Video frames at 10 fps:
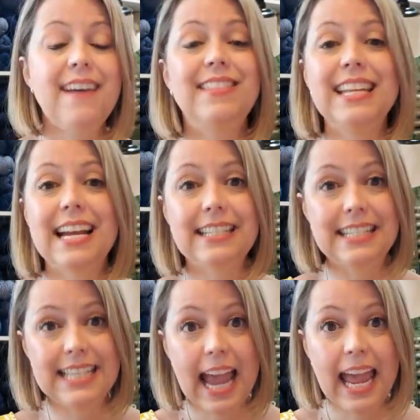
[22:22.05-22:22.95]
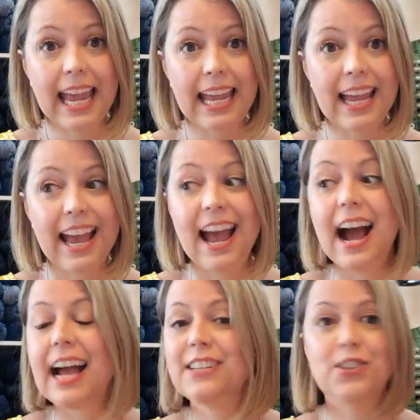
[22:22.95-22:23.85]
The next day,
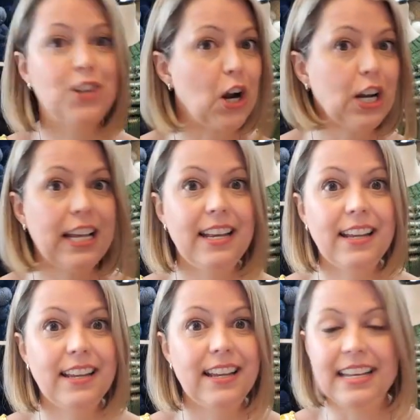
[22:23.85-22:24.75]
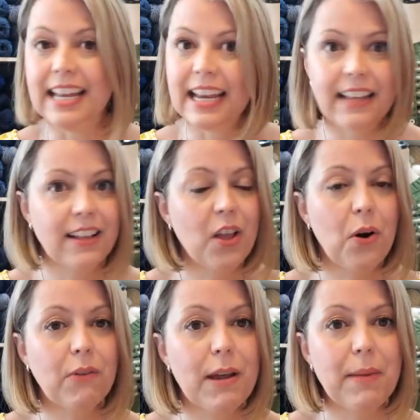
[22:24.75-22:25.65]
I started knitting the
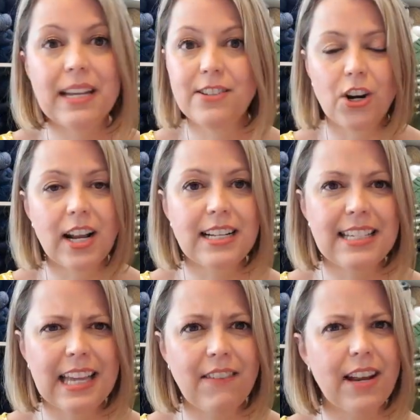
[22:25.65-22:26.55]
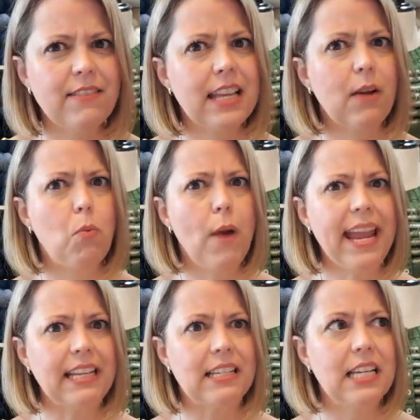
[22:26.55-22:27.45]
lower ribbing, started on a sleeve, and I was like,
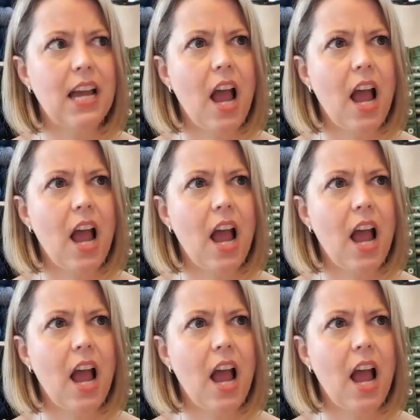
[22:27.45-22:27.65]
wait,